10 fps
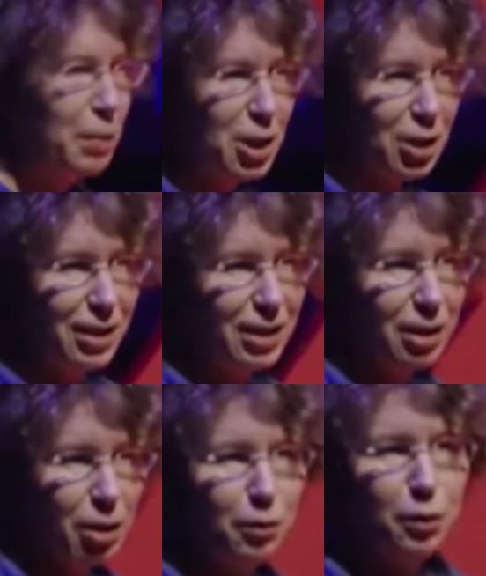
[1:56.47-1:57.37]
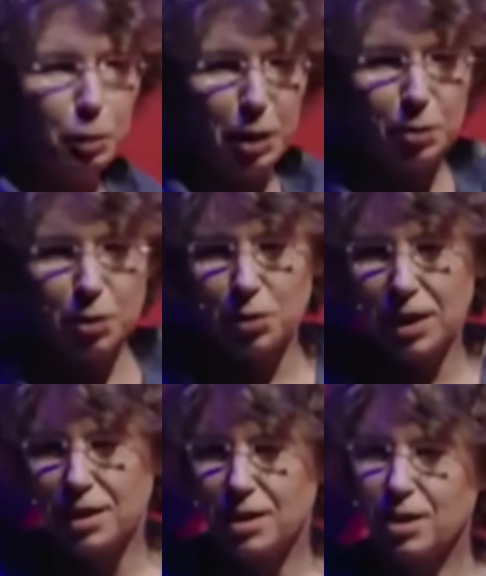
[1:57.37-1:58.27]
measured, not for people who
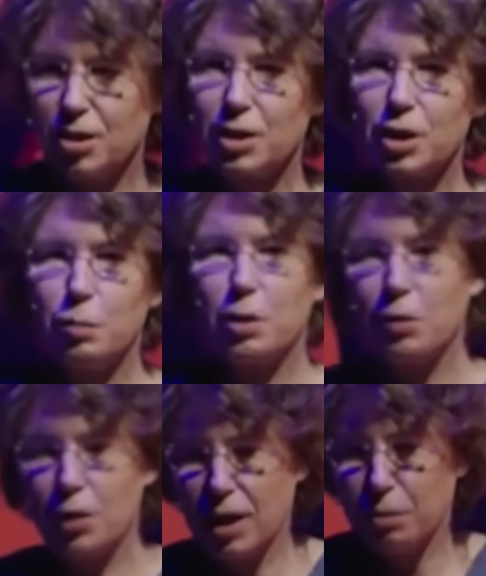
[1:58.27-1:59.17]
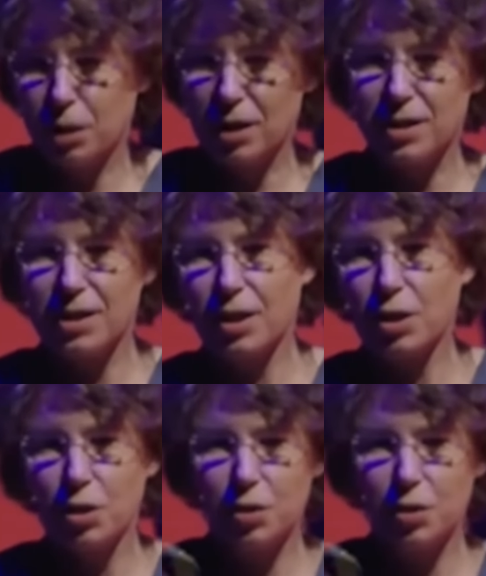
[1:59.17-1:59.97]
run in circles, but for airplanes that go